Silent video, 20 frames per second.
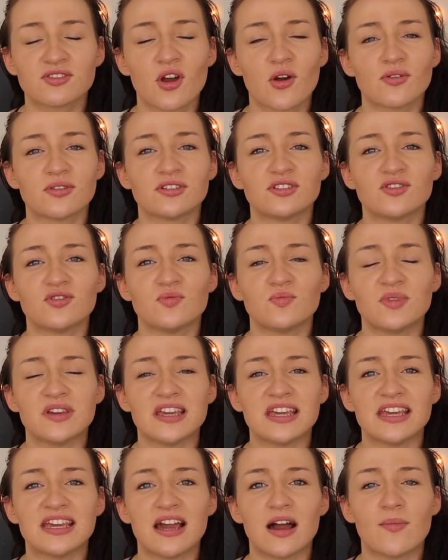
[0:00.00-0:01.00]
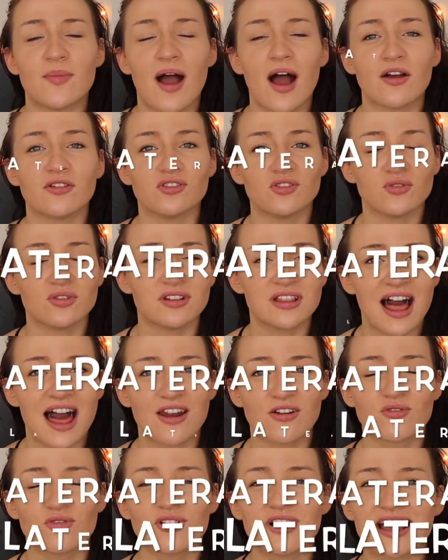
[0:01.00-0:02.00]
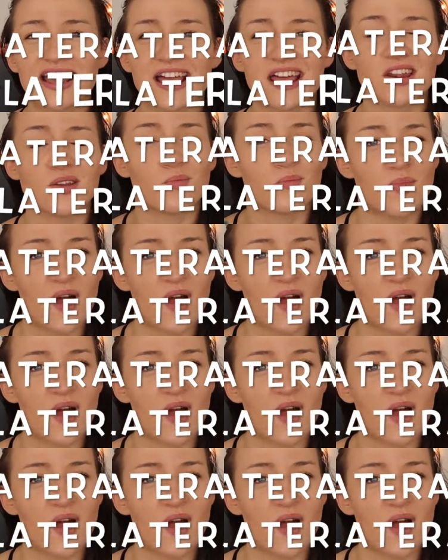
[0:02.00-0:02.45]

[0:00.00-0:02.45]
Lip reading: going to be about unilateral and